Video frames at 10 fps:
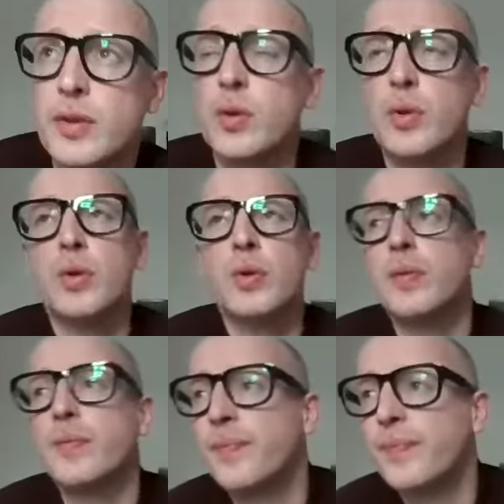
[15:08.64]
so
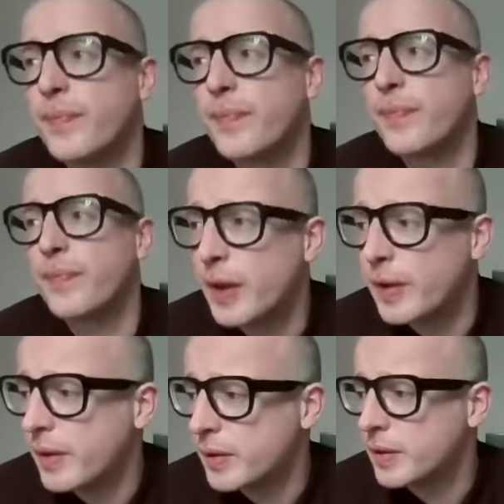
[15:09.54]

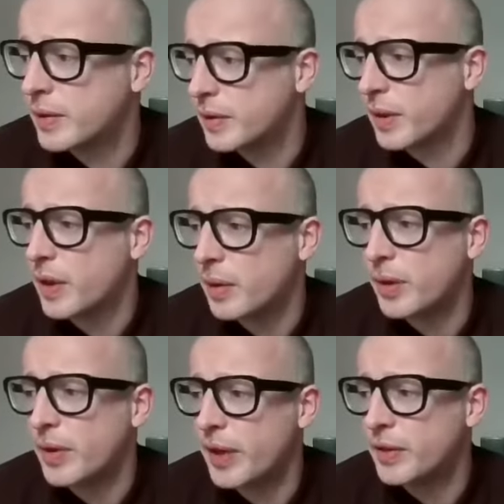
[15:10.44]
there's a couple of
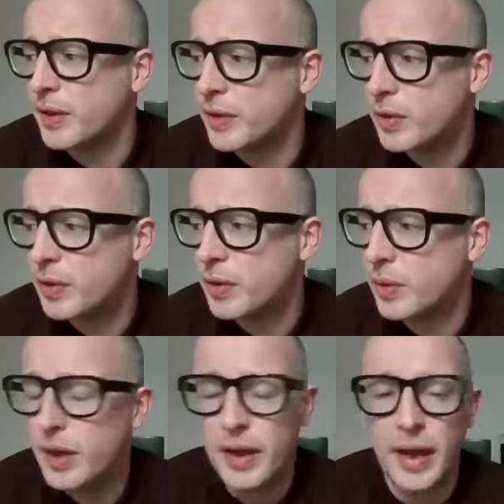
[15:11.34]
reasons. So
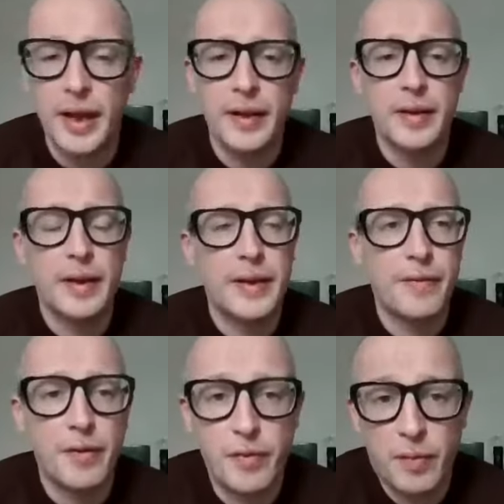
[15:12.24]
for
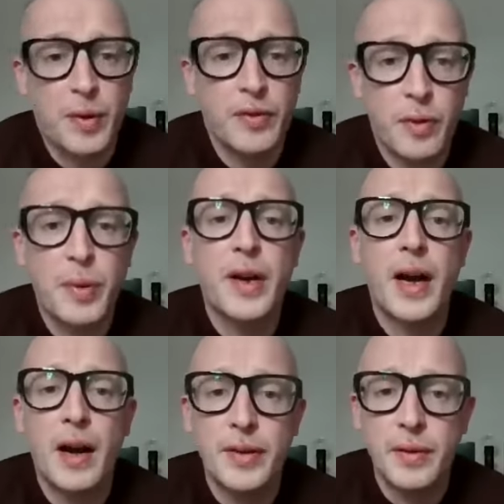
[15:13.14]

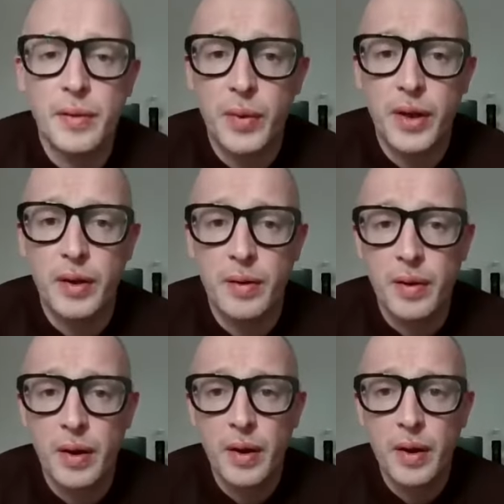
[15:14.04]
Bunnahabhain, we
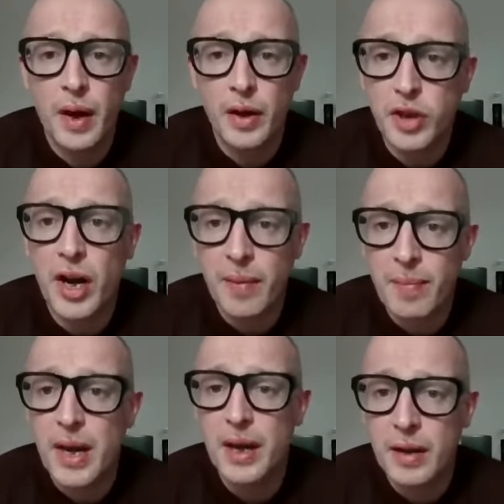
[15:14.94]
are trying to
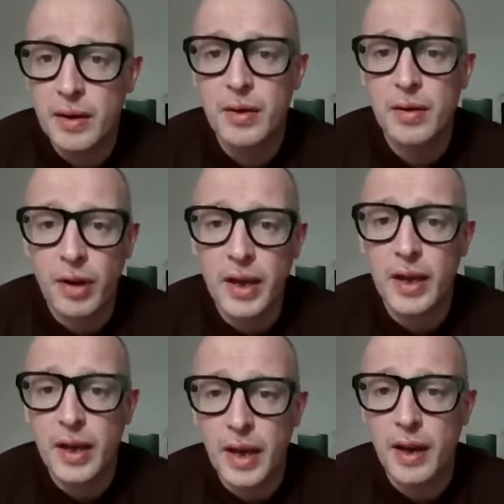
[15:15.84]
make like
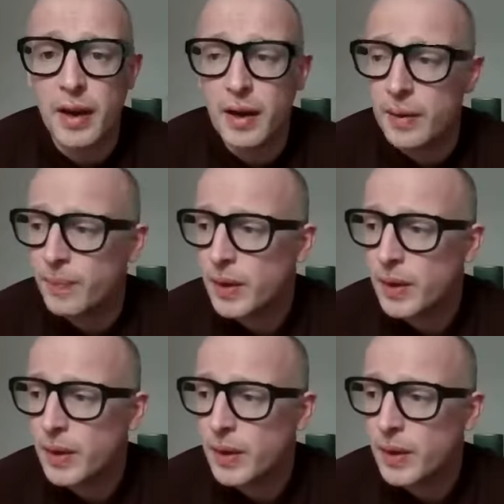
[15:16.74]
an